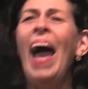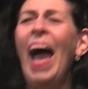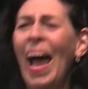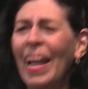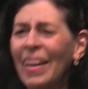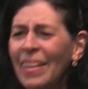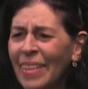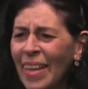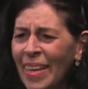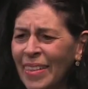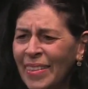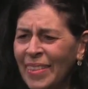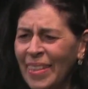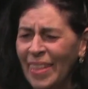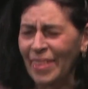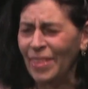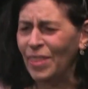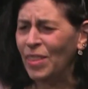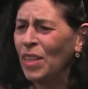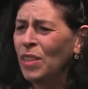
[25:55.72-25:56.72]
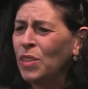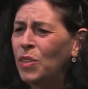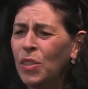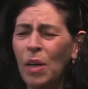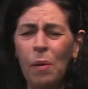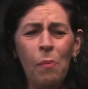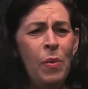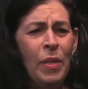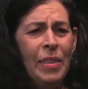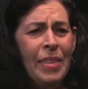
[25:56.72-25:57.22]
adolescent
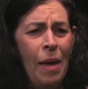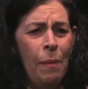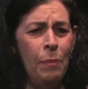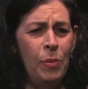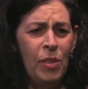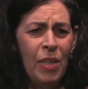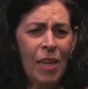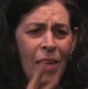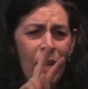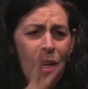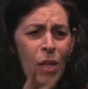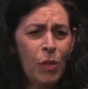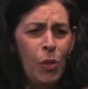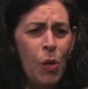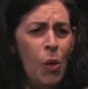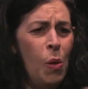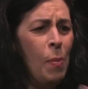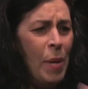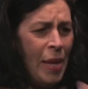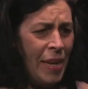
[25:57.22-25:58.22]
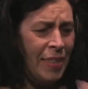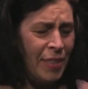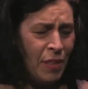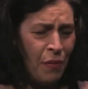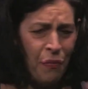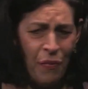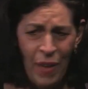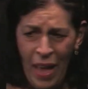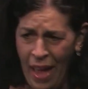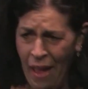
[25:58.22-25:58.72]
gym redemption, 2 minutes
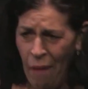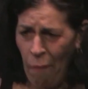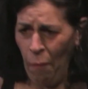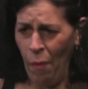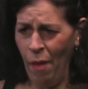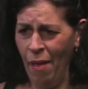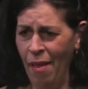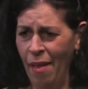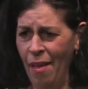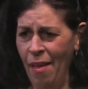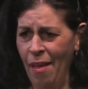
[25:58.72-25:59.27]
of fame.